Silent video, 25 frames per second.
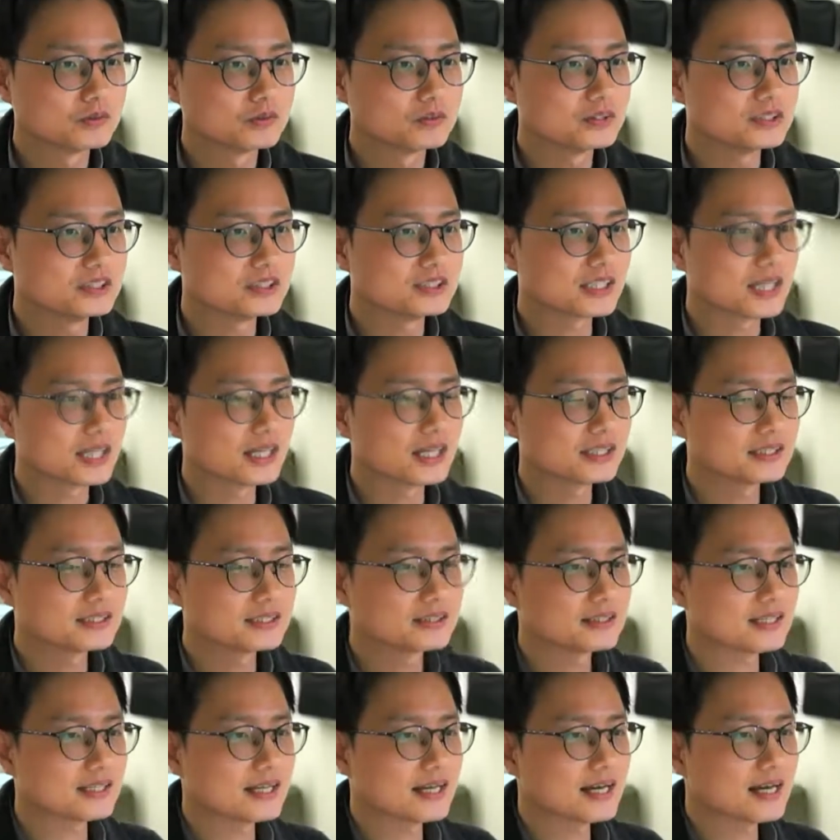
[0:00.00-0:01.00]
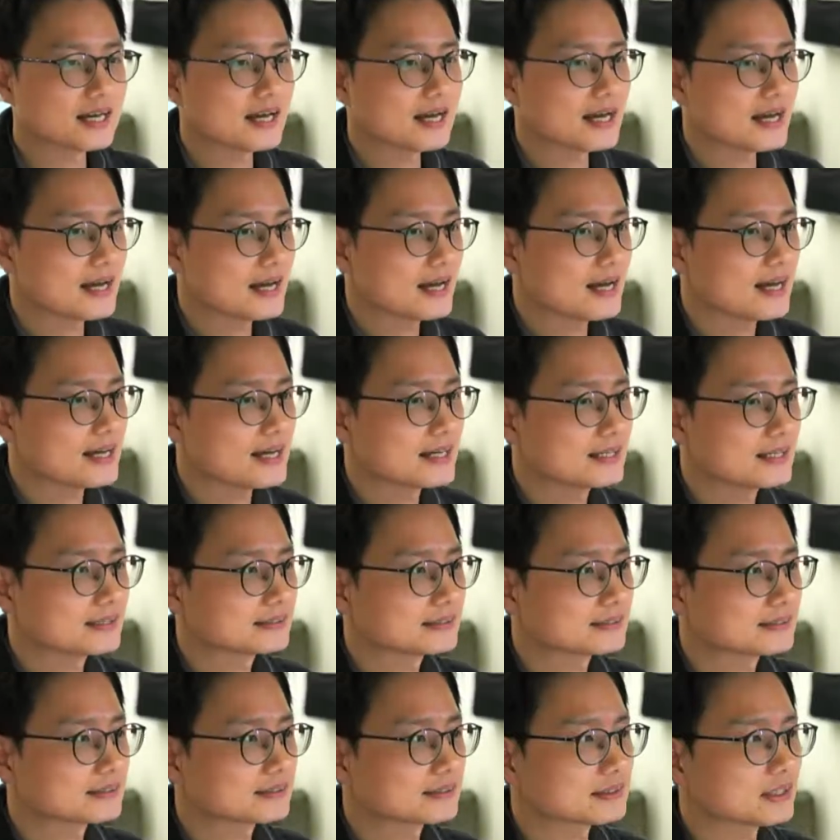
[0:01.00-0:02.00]
design
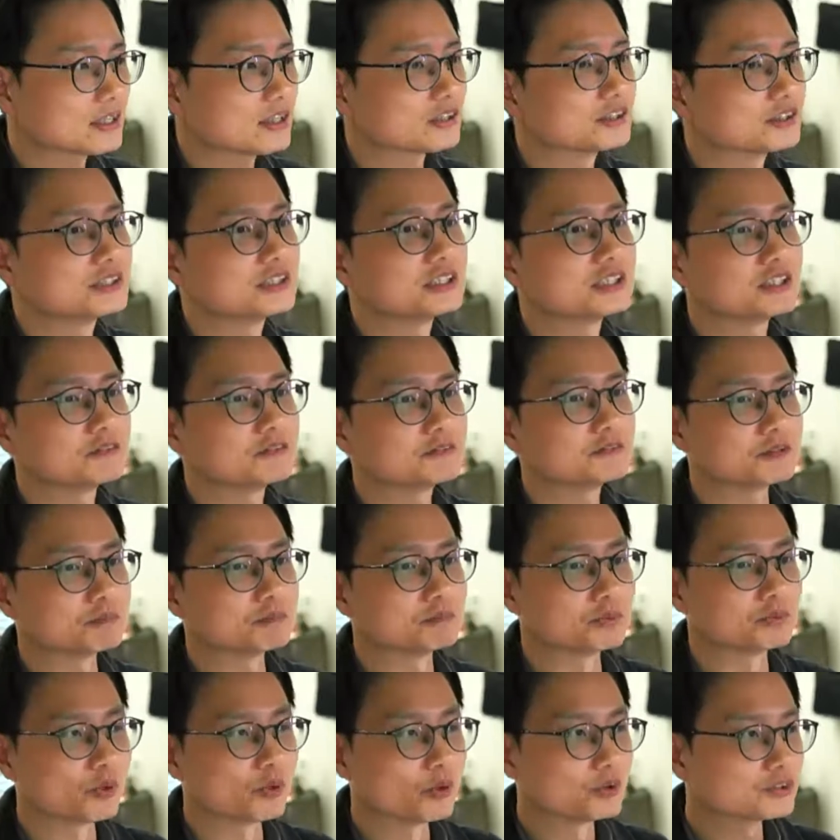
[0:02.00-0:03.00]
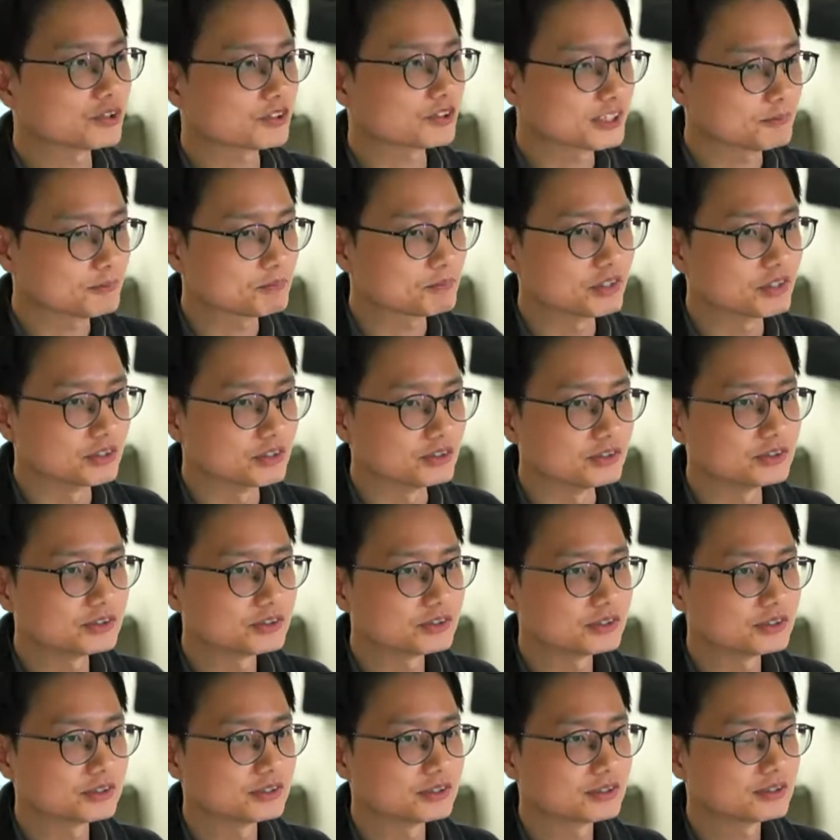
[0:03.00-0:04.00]
has achieved broad
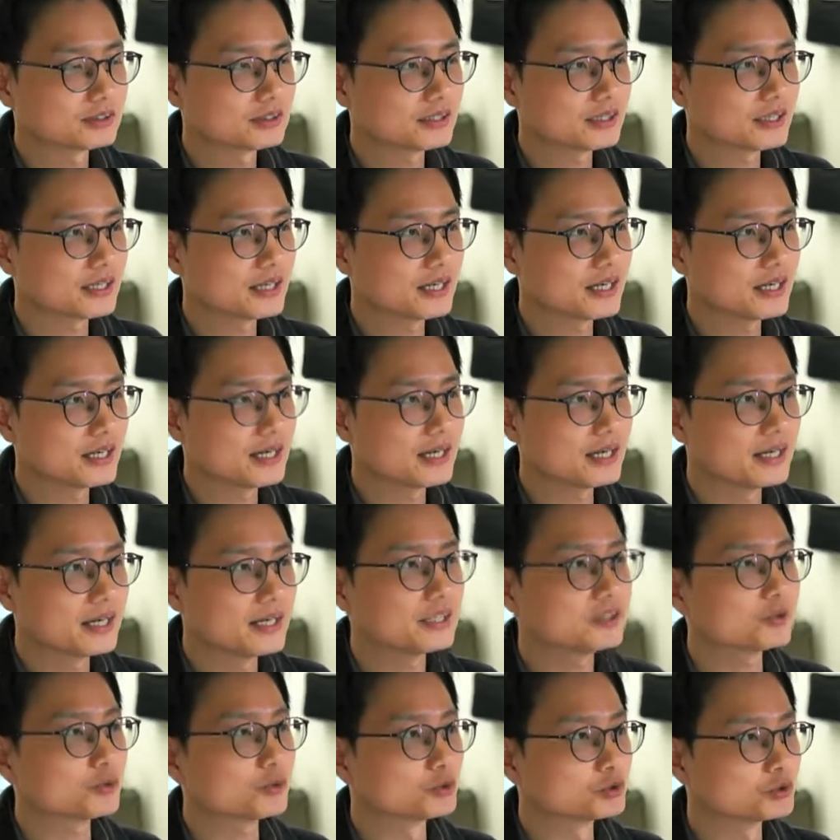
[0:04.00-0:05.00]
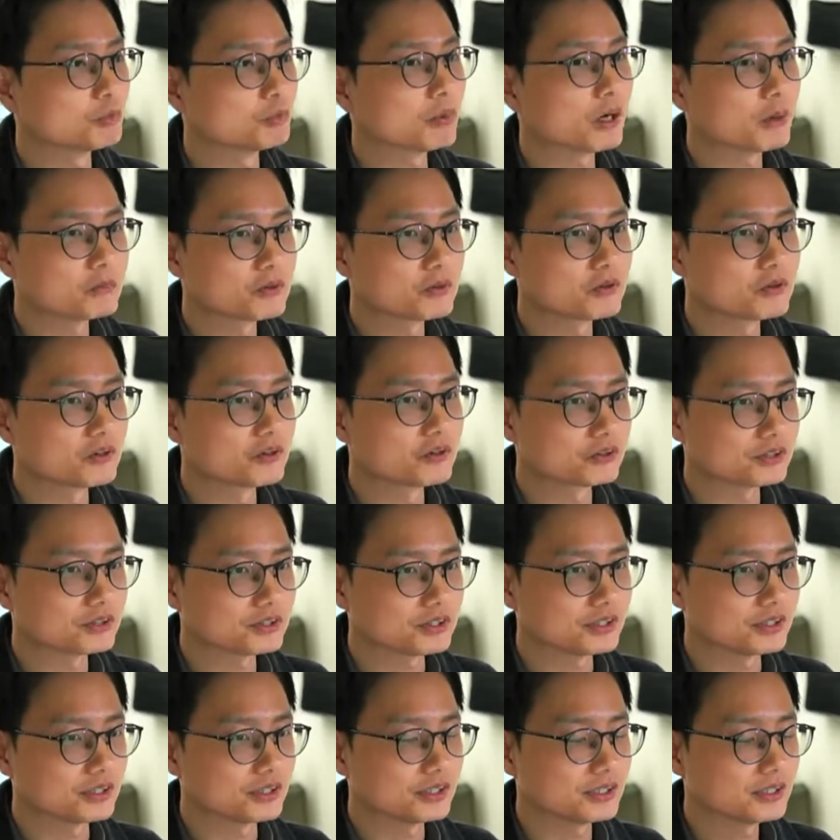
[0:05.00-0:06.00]
acceptance and also
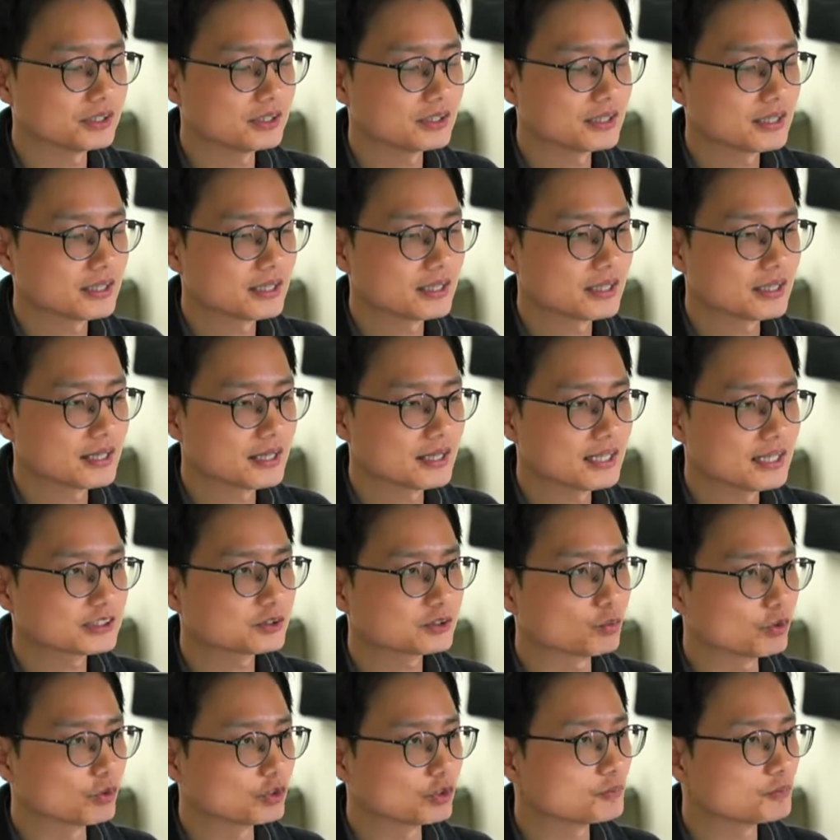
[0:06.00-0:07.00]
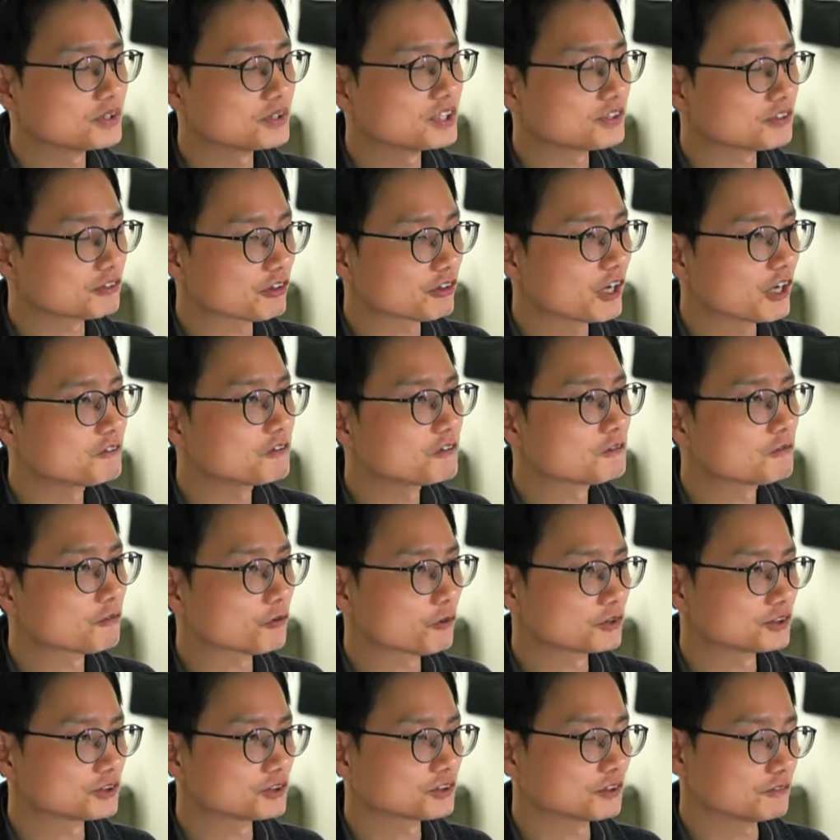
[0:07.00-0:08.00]
popularity as one of the driving
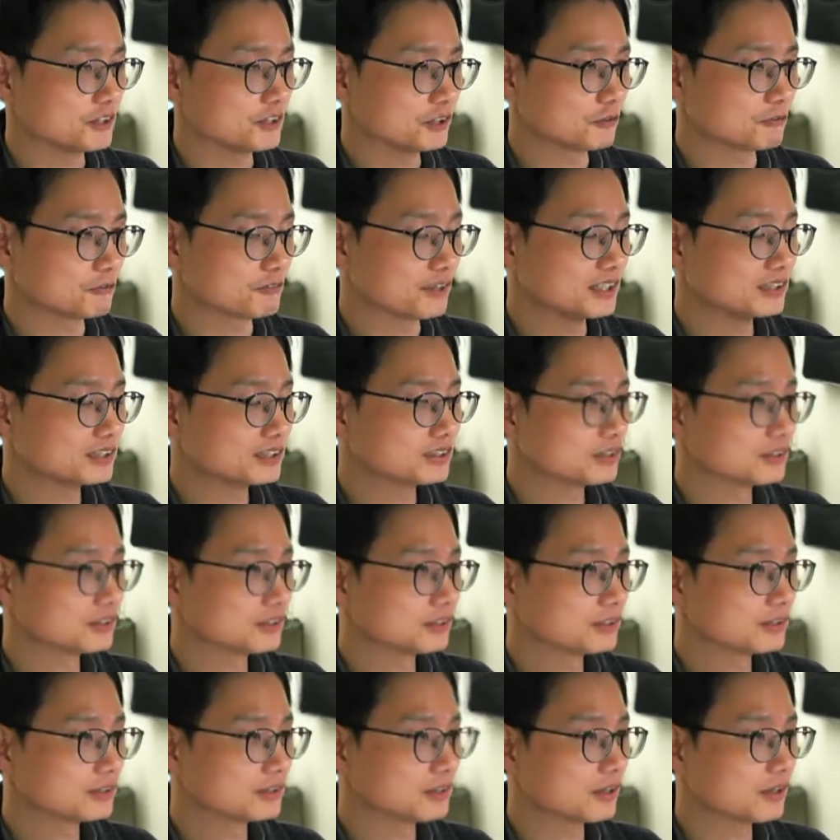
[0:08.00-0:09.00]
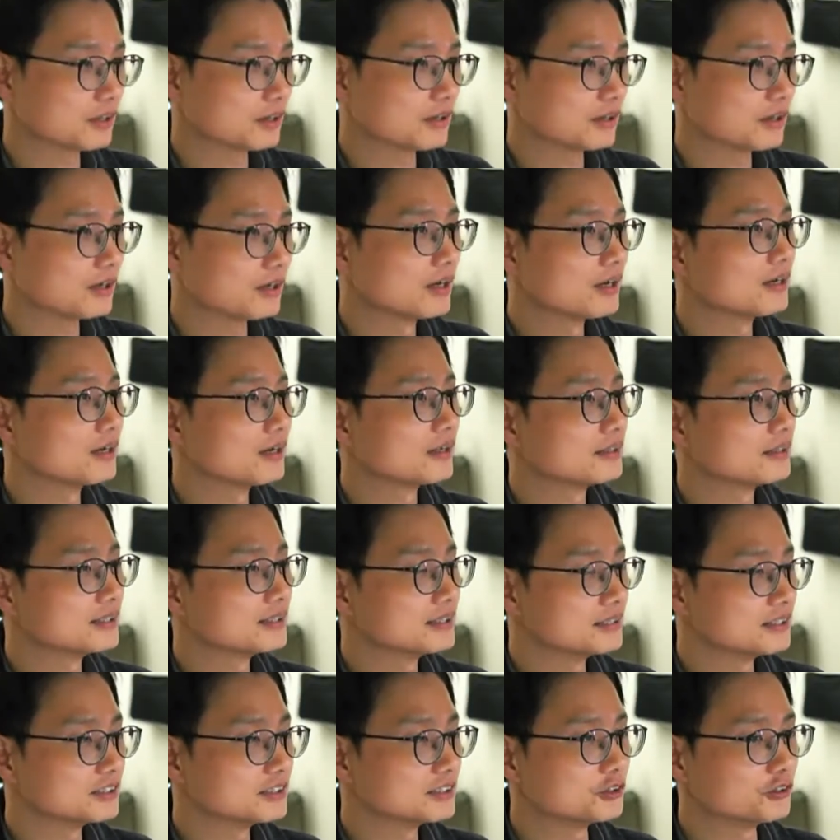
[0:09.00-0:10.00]
force of innovation
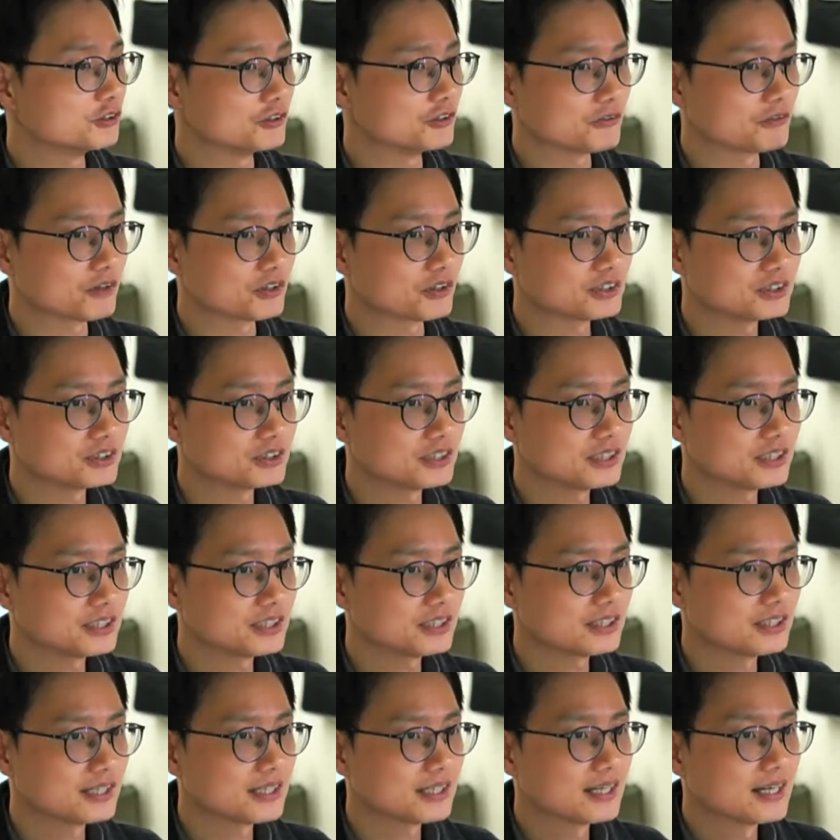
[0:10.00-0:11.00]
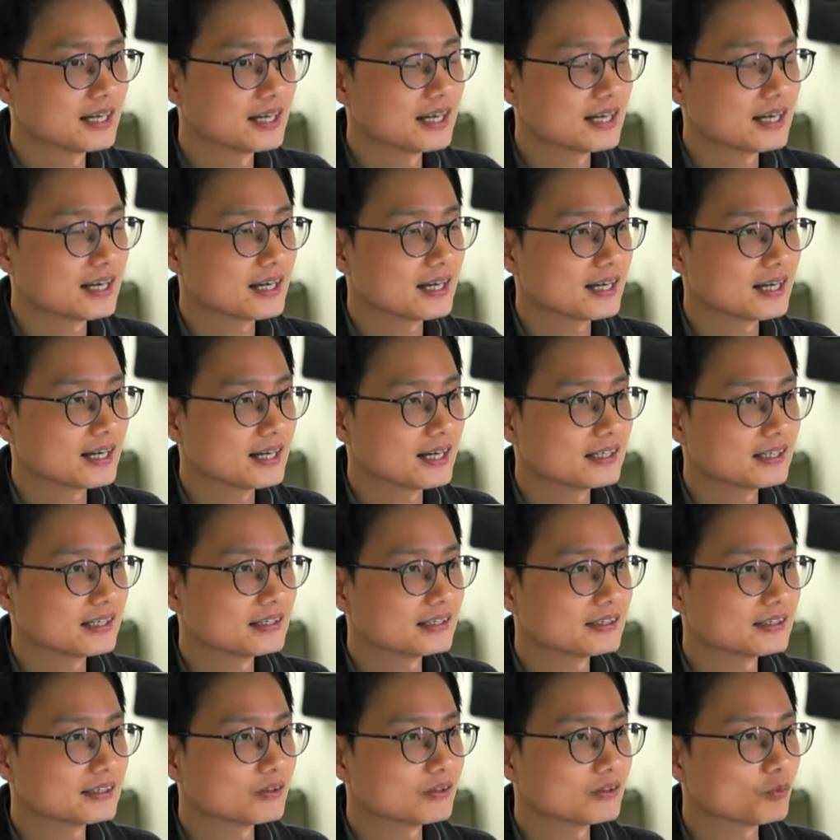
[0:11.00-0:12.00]
in this university.
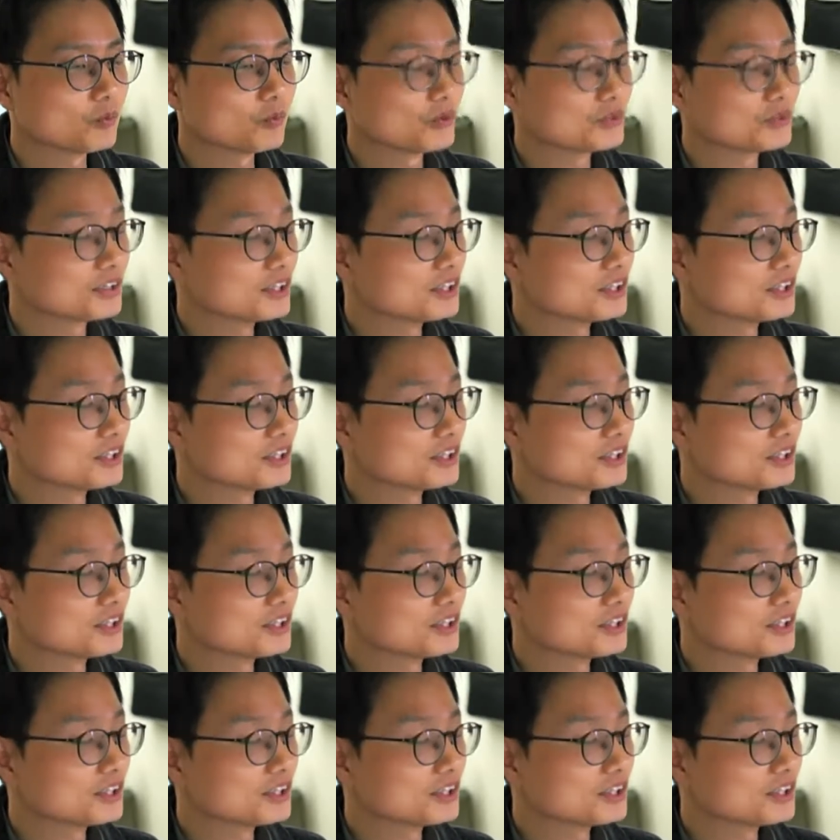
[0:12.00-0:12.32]
And one